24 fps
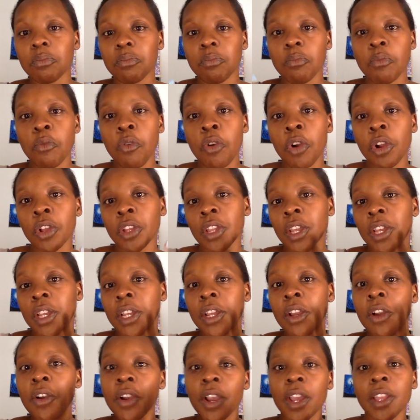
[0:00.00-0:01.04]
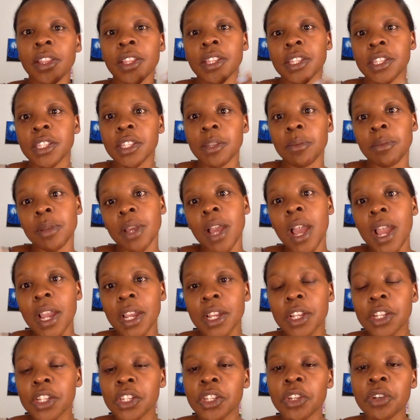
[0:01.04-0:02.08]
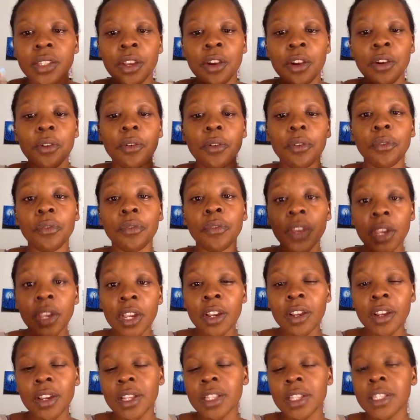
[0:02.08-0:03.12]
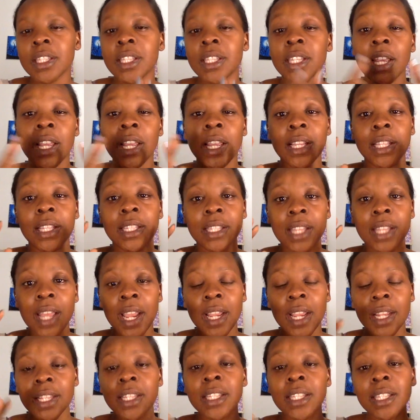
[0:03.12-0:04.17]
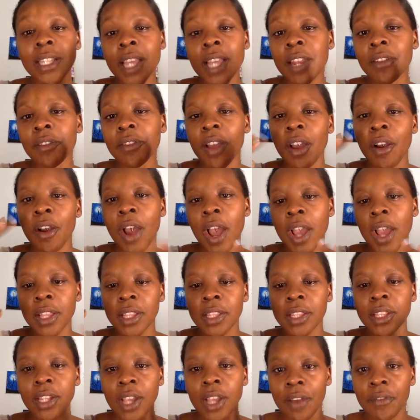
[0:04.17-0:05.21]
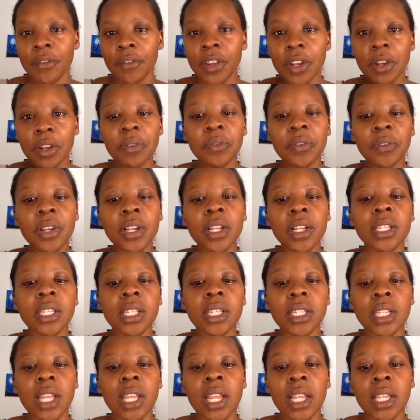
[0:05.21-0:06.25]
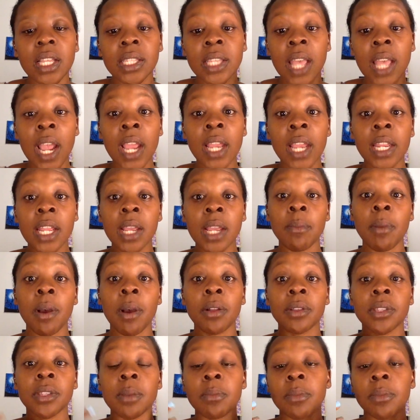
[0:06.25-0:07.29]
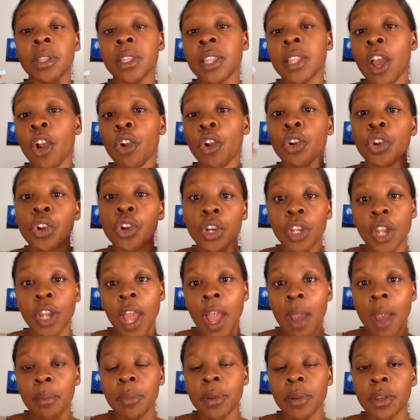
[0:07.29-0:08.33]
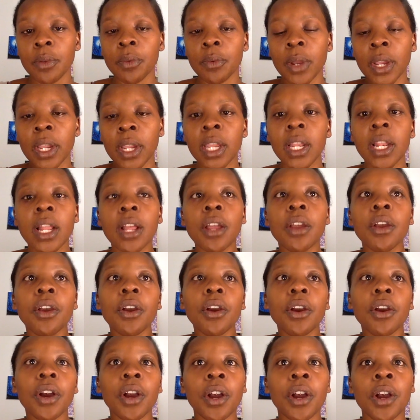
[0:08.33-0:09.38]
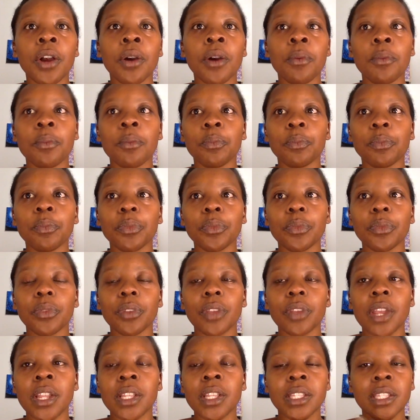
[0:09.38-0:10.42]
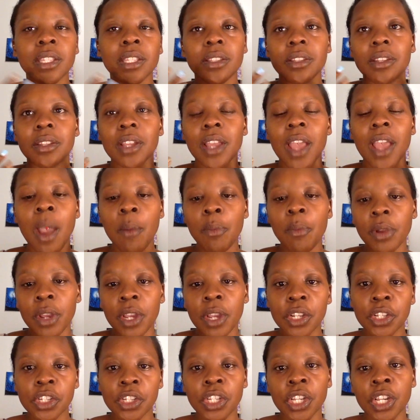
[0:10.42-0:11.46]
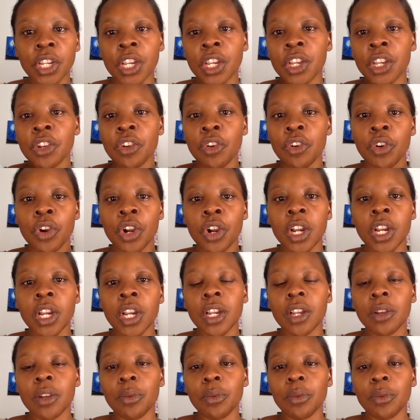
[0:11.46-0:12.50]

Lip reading: more like, okay, this is something I can do. So, fear is the anxiety. This is kind of how I look at fear. Fear is this anxiety about something that could happen, right? Um, it's apprehension or